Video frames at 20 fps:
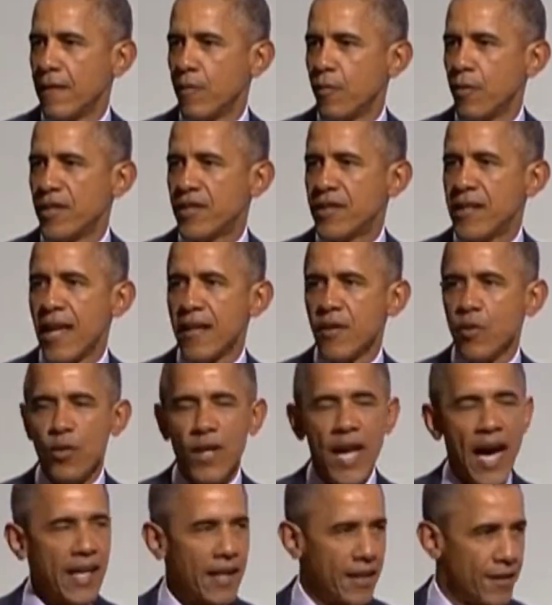We stand
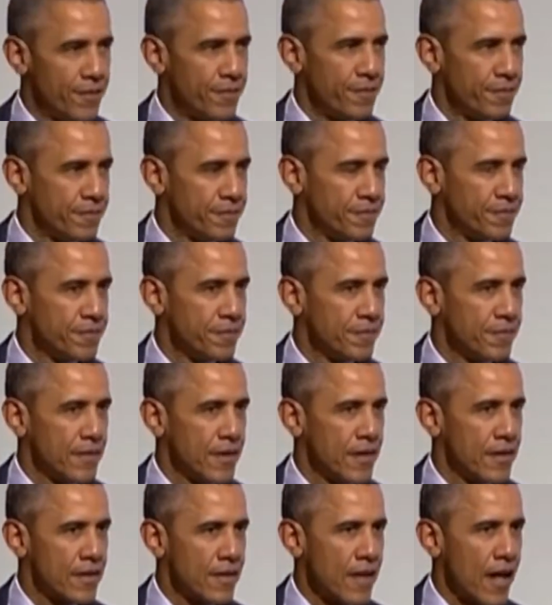united
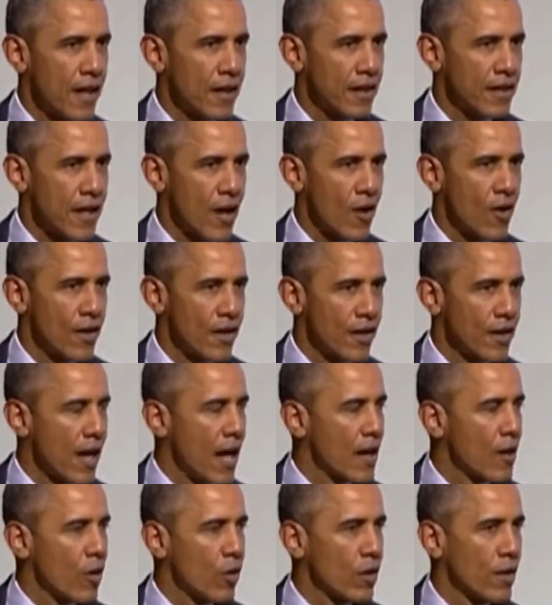in solidarity,
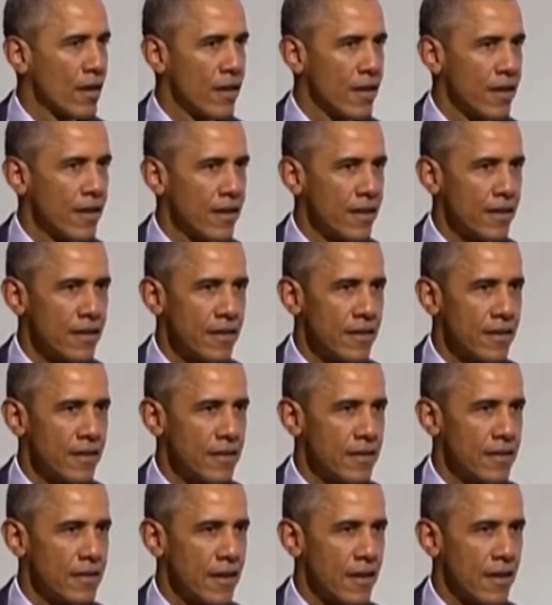not only
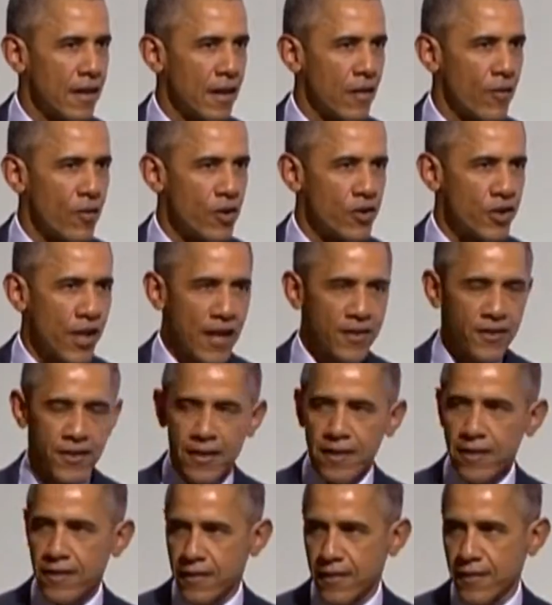to deliver
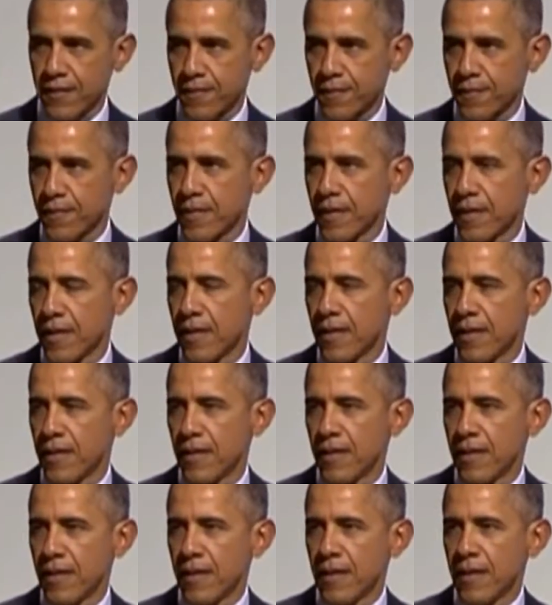justice
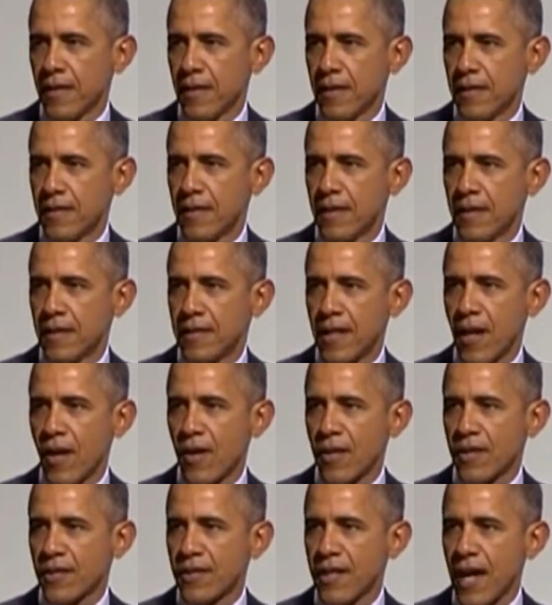to the
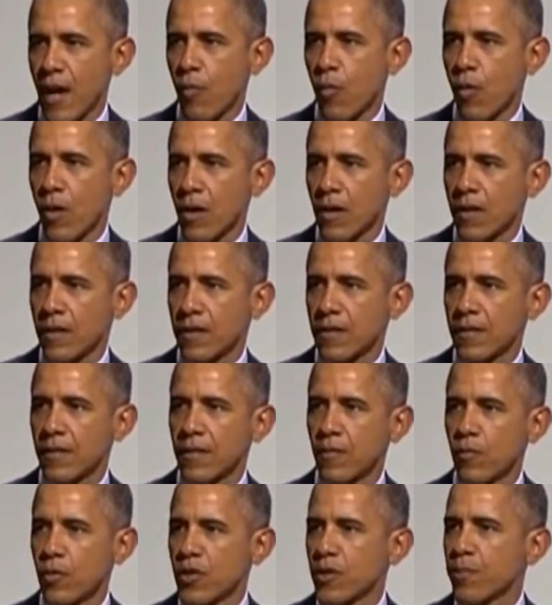terrorist network
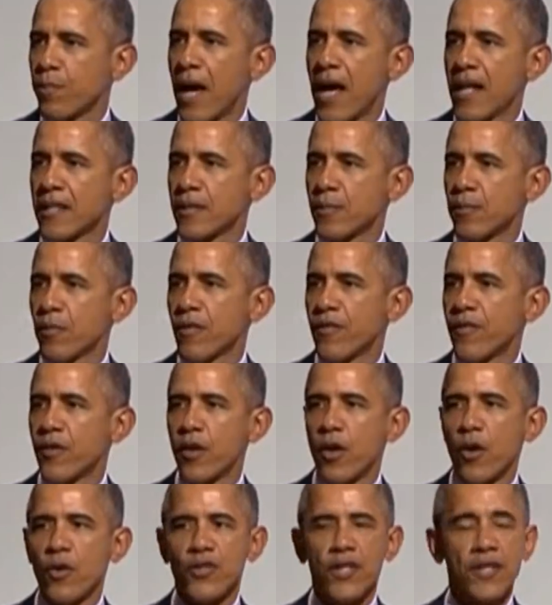responsible
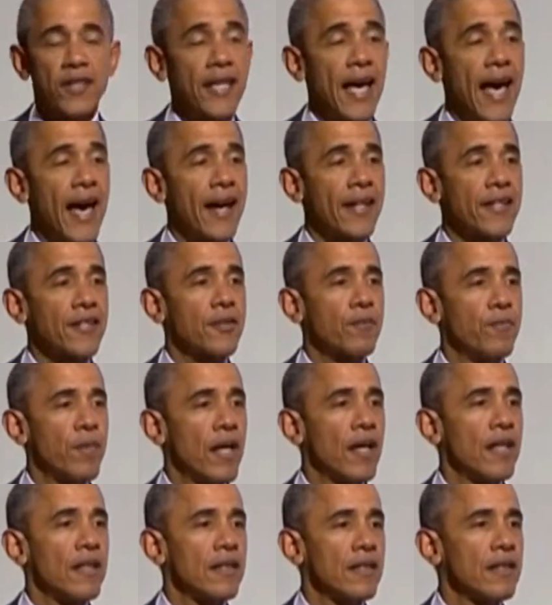for those attacks,
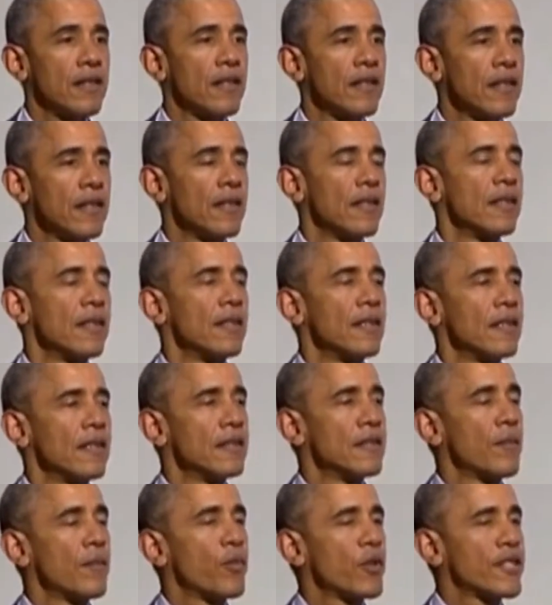but
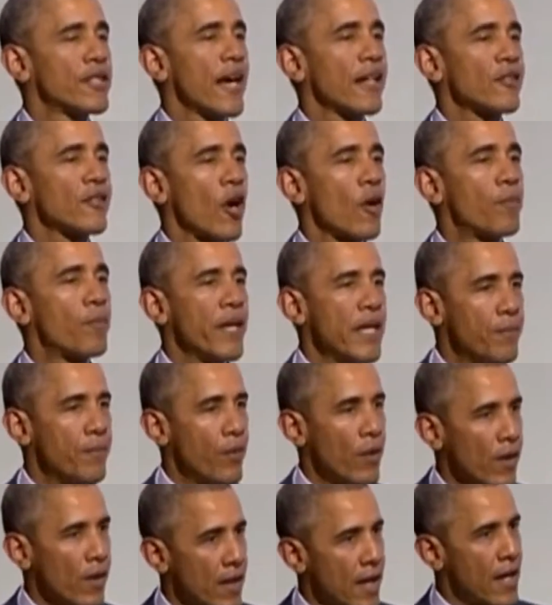to protect our
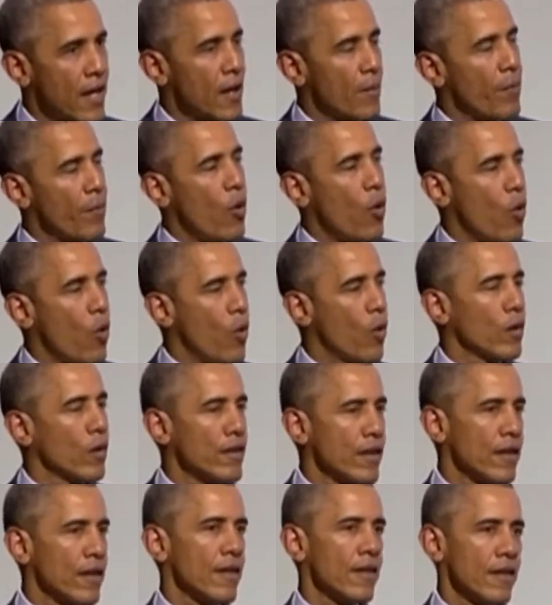people and
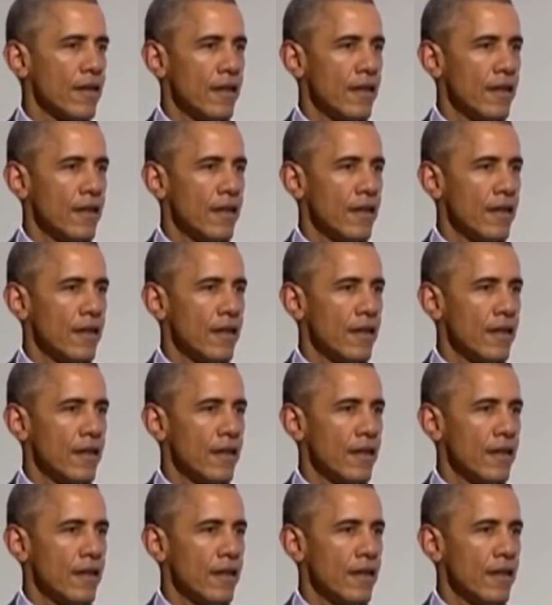uphold